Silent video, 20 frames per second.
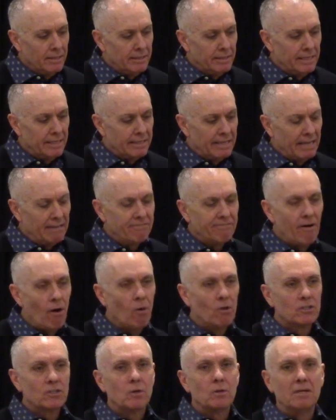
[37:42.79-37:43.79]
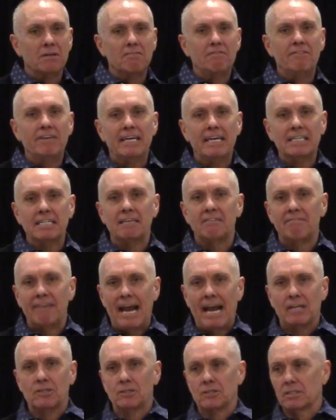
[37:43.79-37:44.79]
that they focus on event
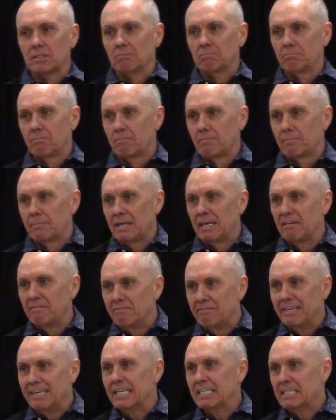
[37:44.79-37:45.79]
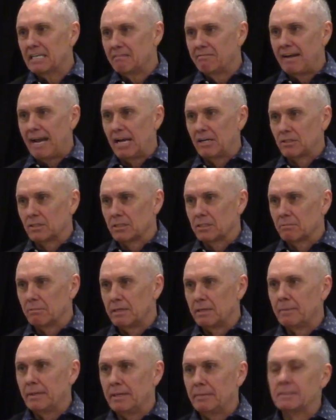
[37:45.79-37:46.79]
evangelism. Event evangelism.
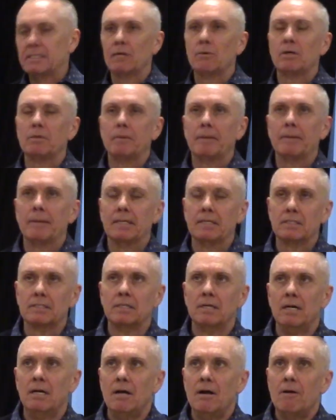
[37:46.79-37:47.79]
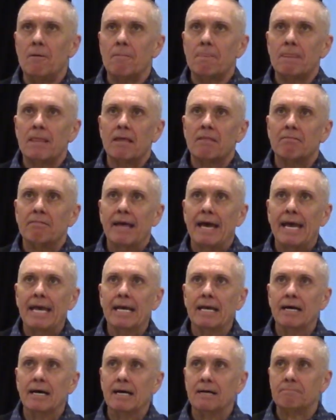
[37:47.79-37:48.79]
Let me, let me tell you what I mean by this.
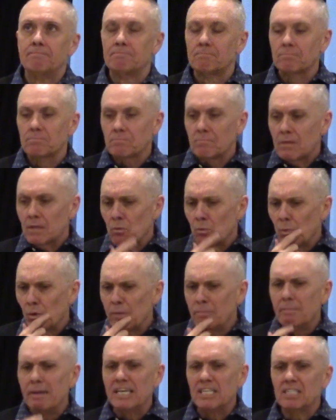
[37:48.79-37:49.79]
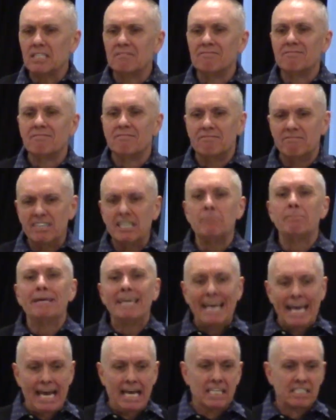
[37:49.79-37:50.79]
They, uh, we mentioned
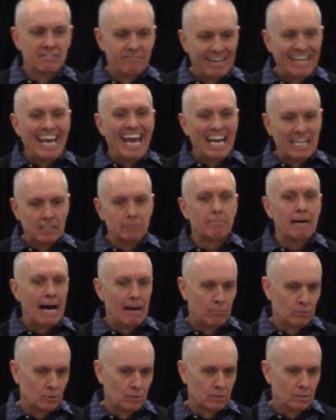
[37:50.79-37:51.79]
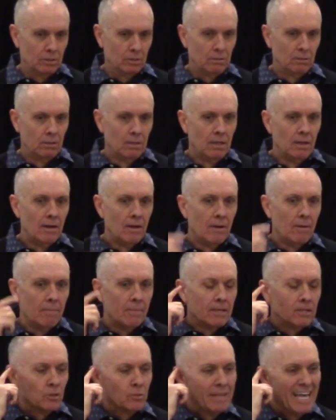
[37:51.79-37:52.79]
VBS, Vacation Bible School.
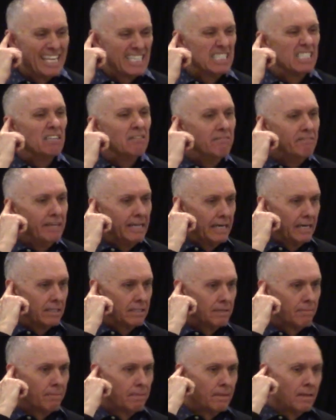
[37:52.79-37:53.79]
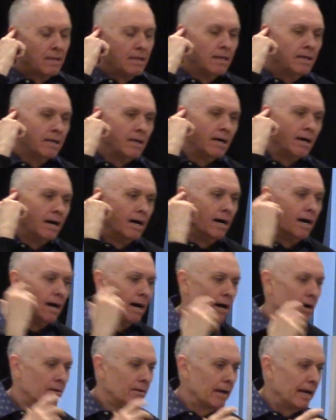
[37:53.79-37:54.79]
So that's an event.
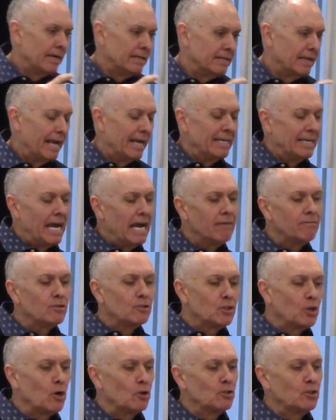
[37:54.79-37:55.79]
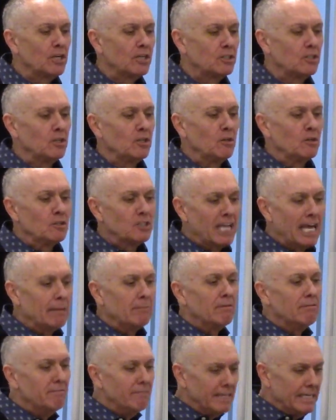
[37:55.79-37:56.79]
Uh, and, and every church doesn't do the
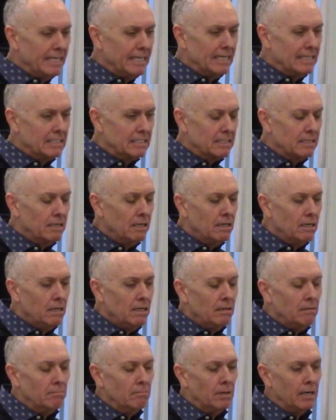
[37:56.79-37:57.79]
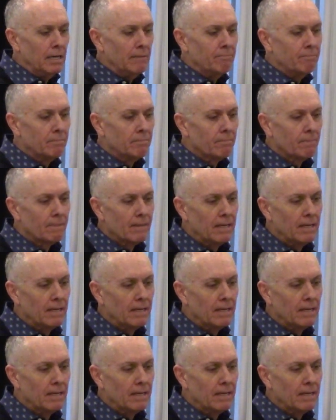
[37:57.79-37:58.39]
same events, but